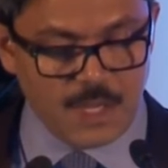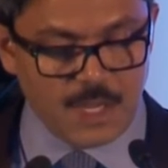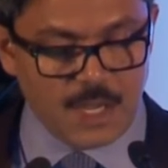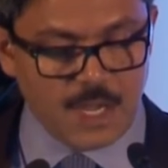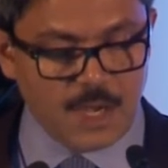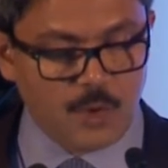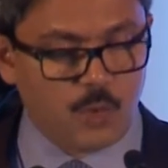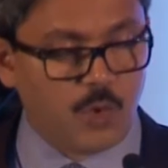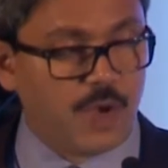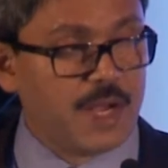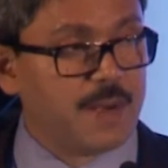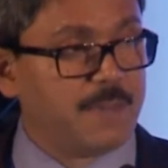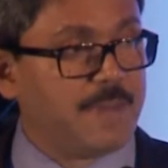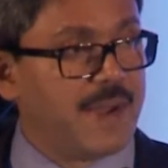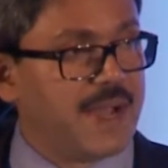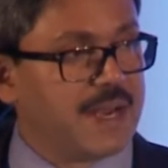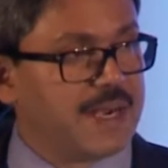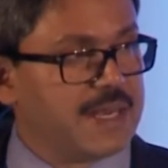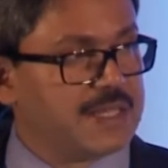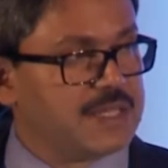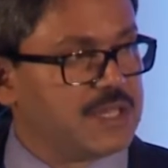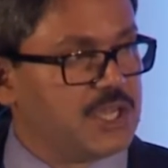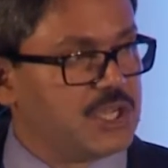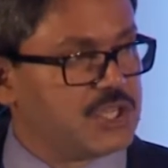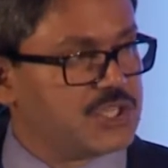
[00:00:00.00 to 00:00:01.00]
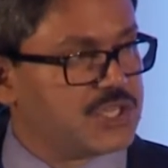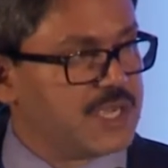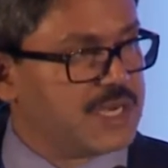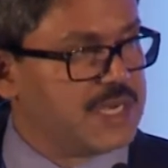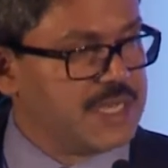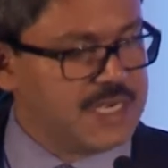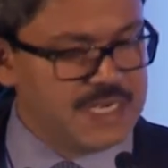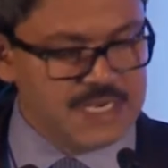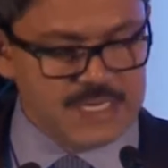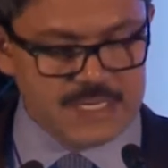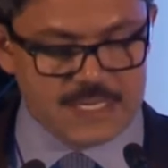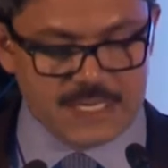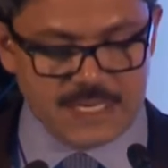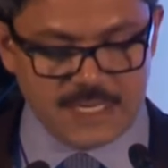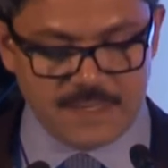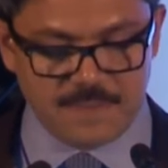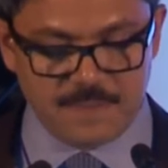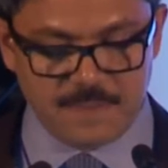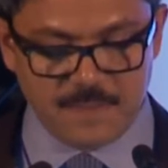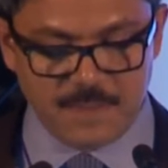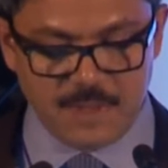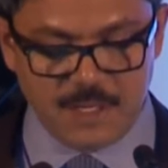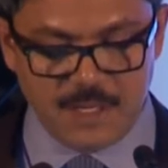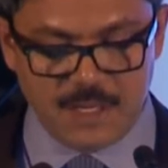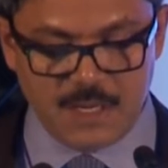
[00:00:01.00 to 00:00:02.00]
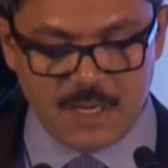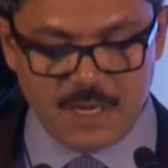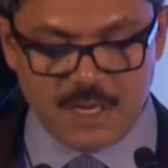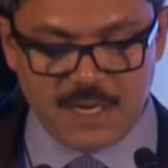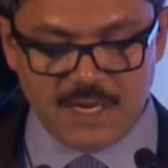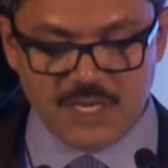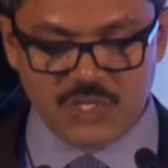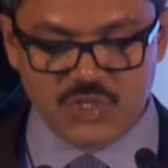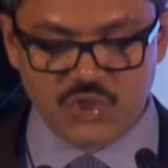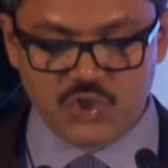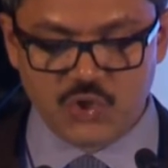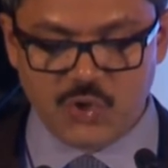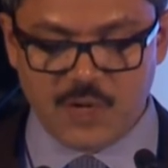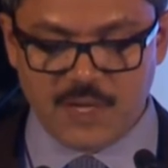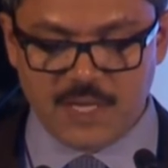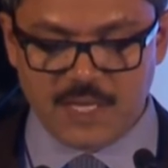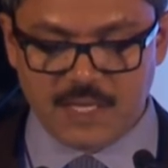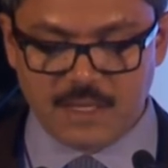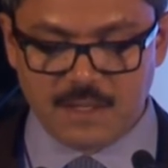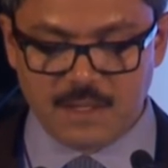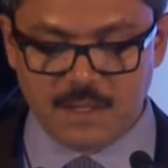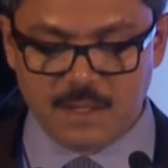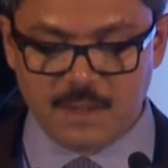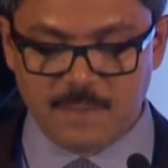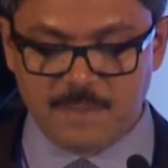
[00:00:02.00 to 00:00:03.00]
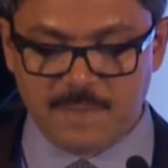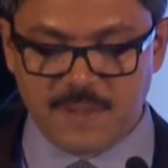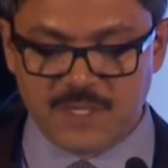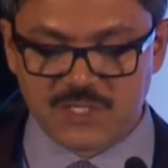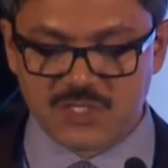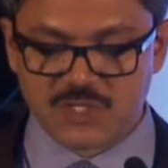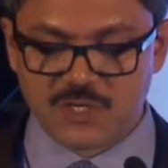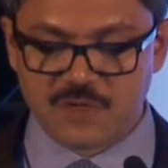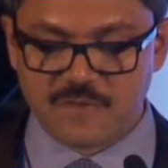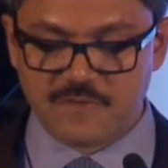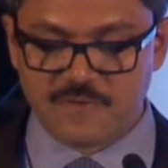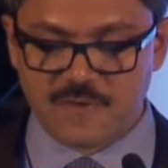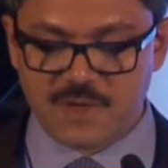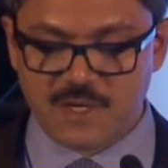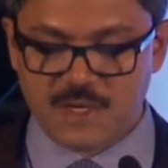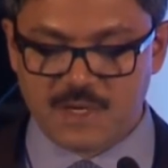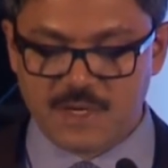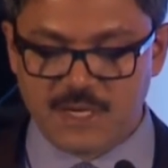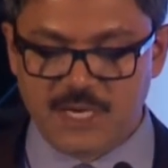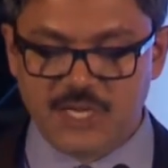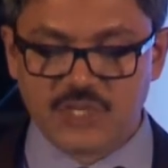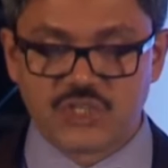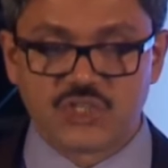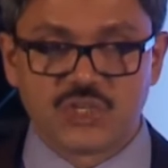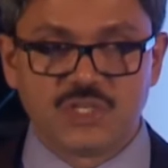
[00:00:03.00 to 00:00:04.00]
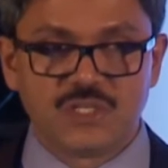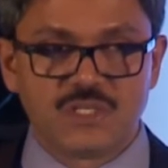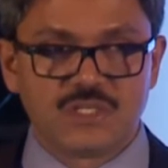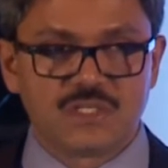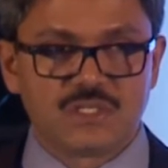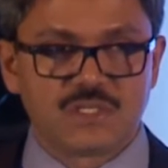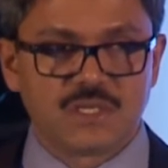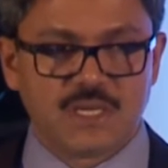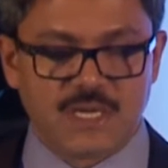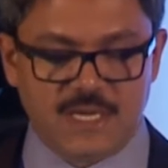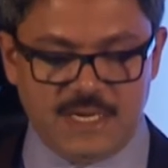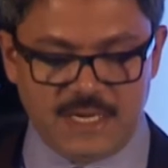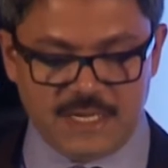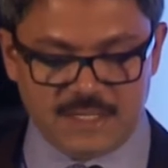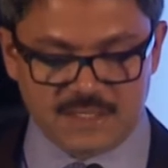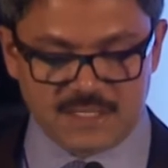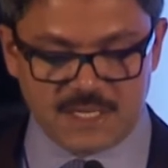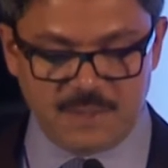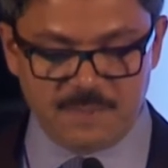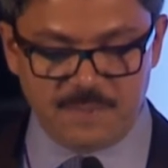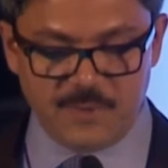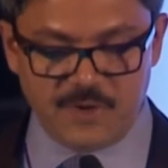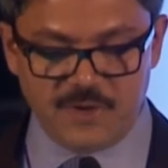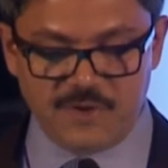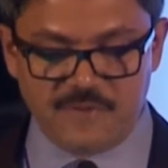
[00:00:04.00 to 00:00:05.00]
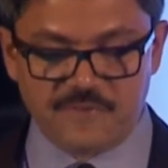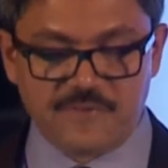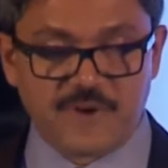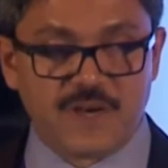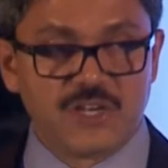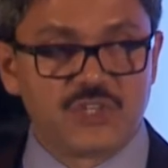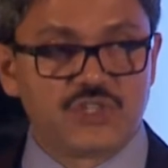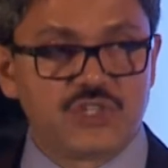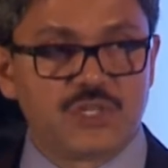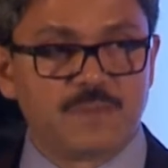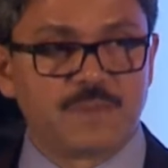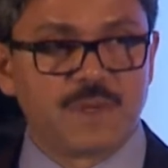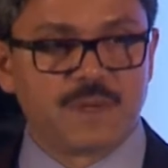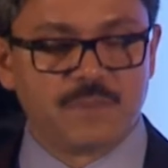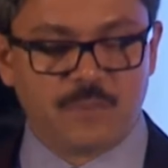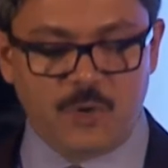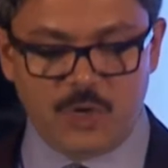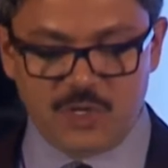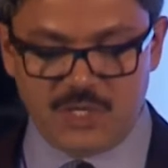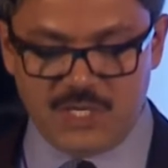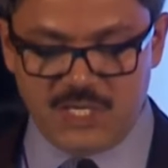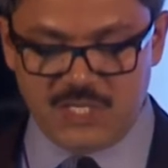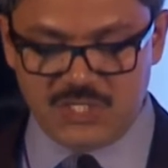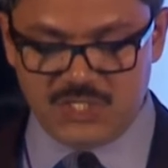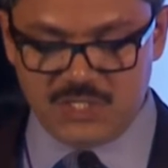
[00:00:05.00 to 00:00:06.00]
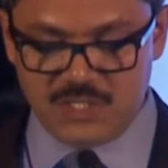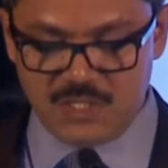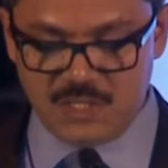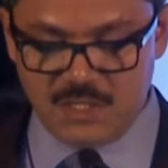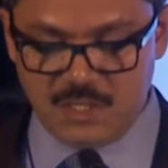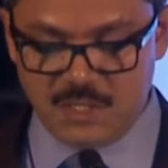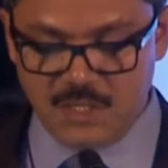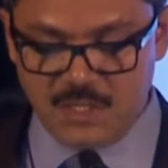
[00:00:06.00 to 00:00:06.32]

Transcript: Uh, while Bangladesh and India are enjoying uh, best of uh, relations and exemplary friendship and bondage,